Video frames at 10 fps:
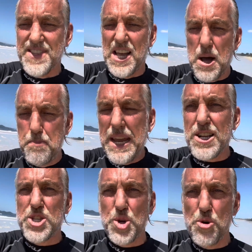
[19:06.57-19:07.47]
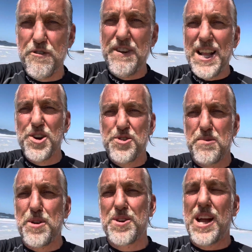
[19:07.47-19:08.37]
a better store of value
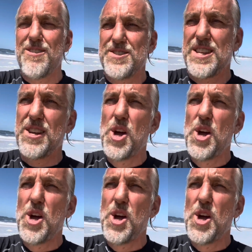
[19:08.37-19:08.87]
cryptocurrency.